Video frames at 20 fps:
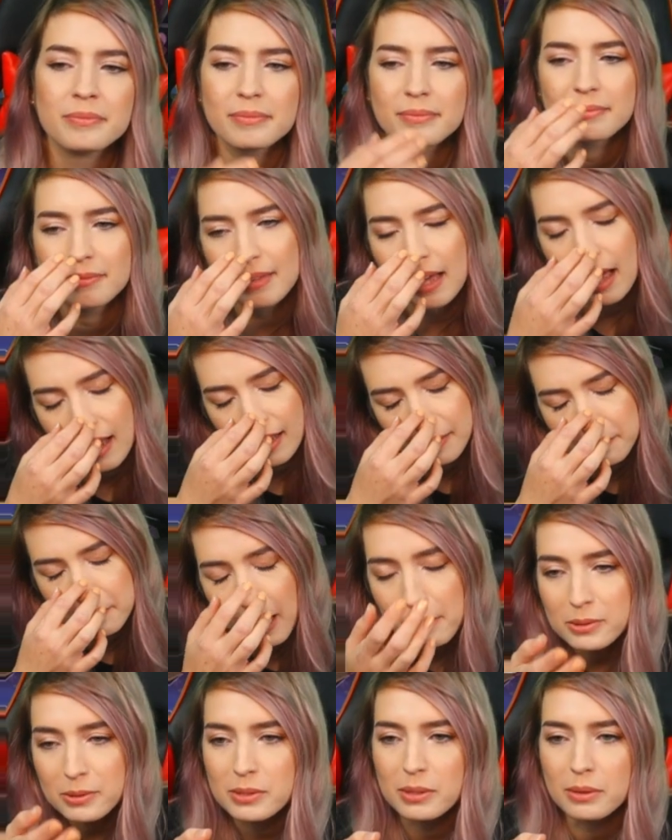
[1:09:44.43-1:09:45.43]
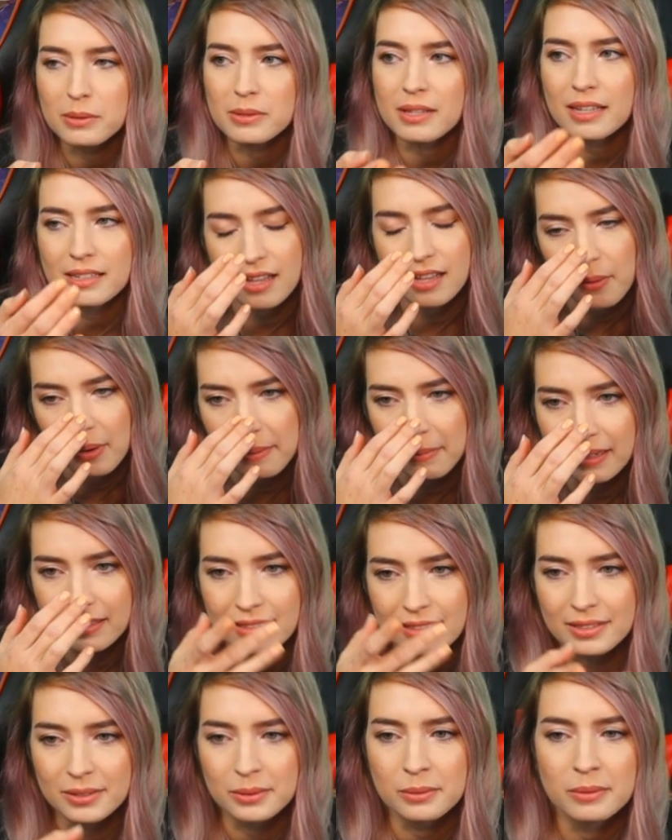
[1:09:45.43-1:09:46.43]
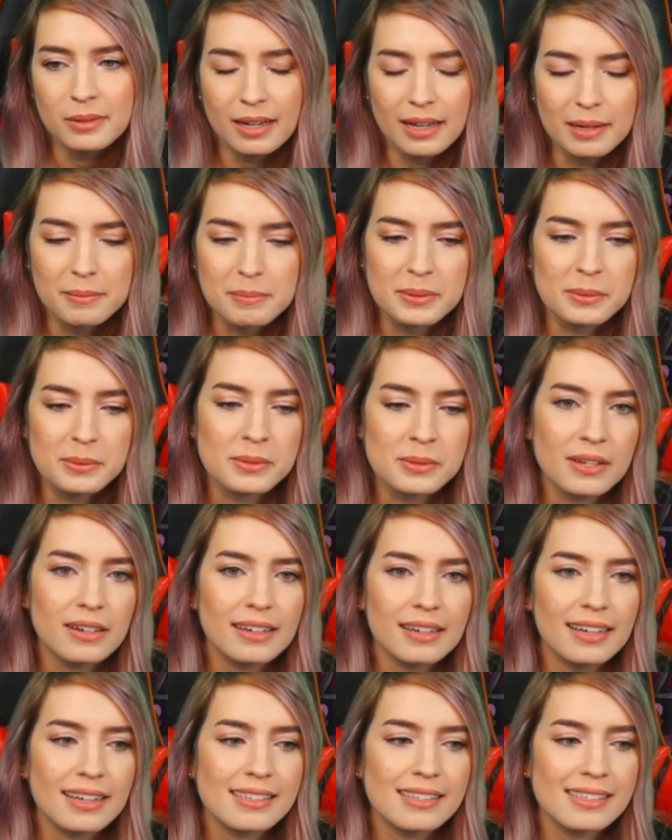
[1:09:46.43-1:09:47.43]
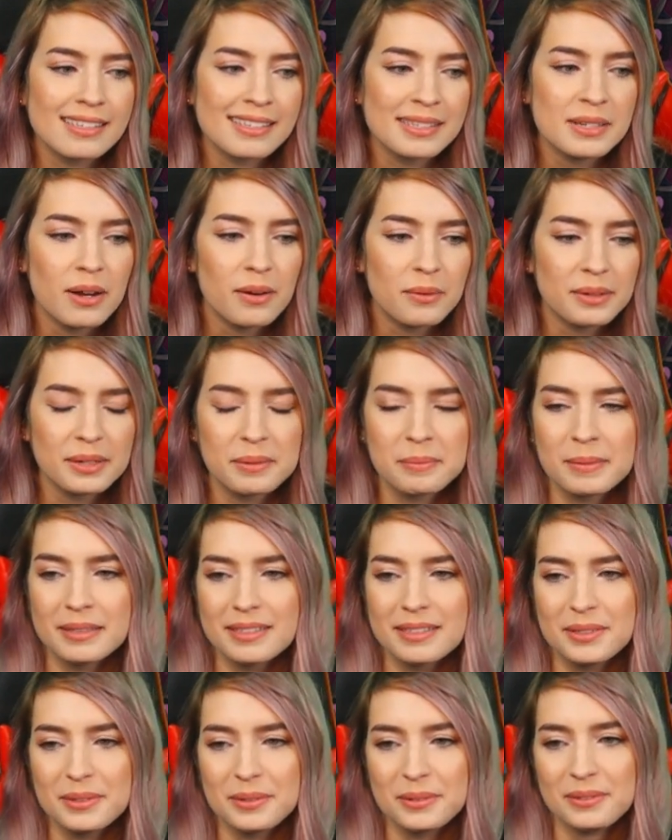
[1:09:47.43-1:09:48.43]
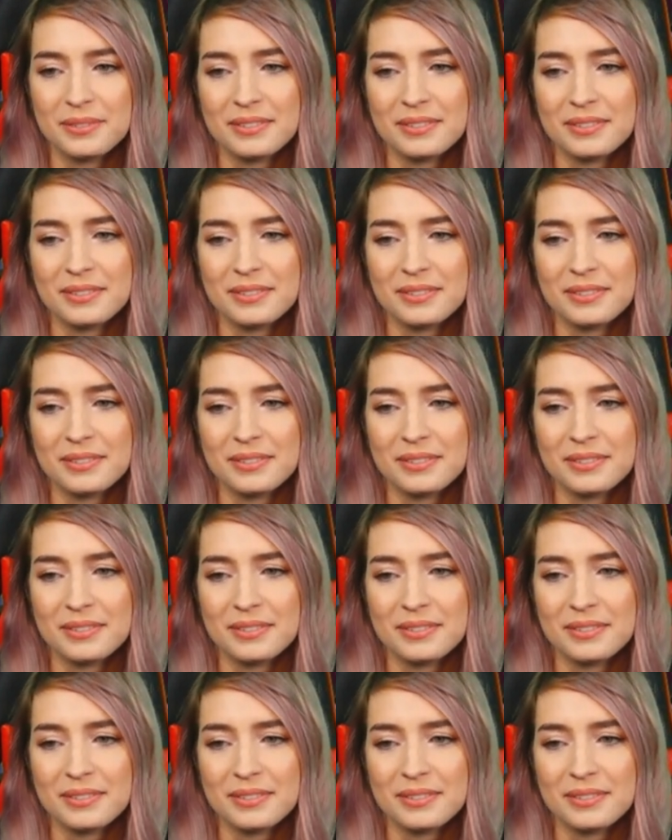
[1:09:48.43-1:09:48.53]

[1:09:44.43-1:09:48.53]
That's not what I meant to do. I'm so sorry, guys. That's not what I meant to do.